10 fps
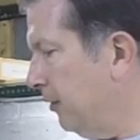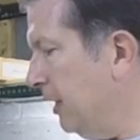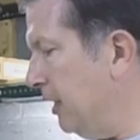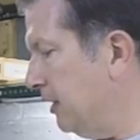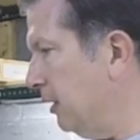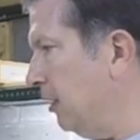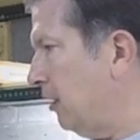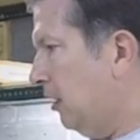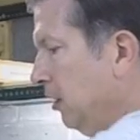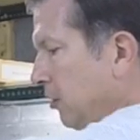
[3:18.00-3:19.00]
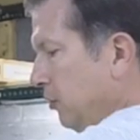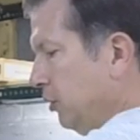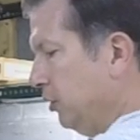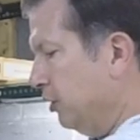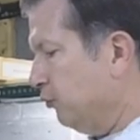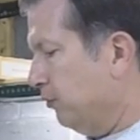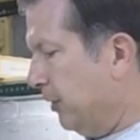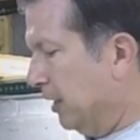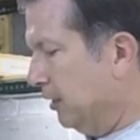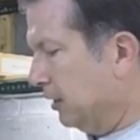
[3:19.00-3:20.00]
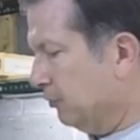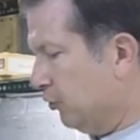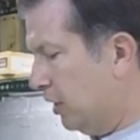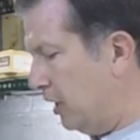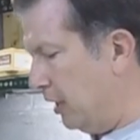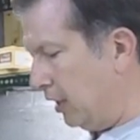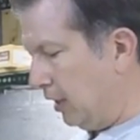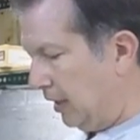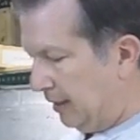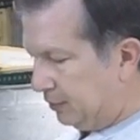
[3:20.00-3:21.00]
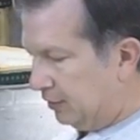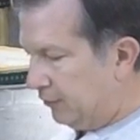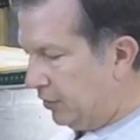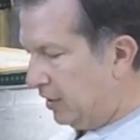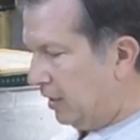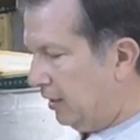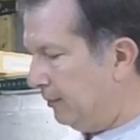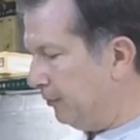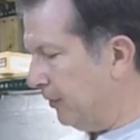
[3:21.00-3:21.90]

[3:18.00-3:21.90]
Easy to close. You just bend the spring and it collapses very neatly.